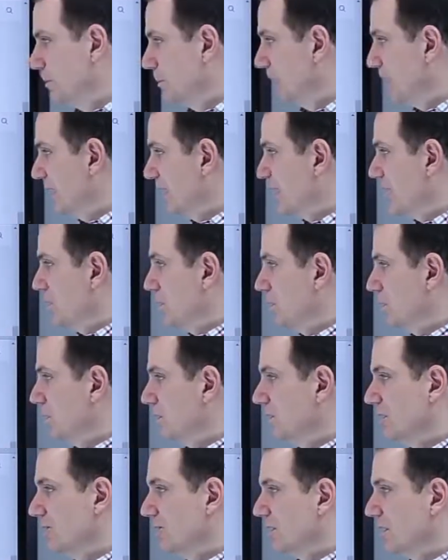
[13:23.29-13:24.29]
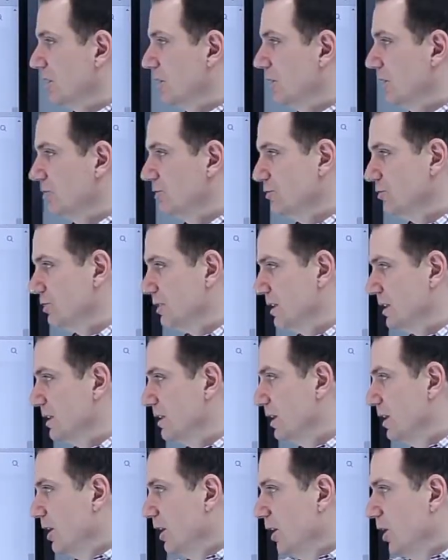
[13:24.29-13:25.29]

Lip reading: but again, they want to live on 100.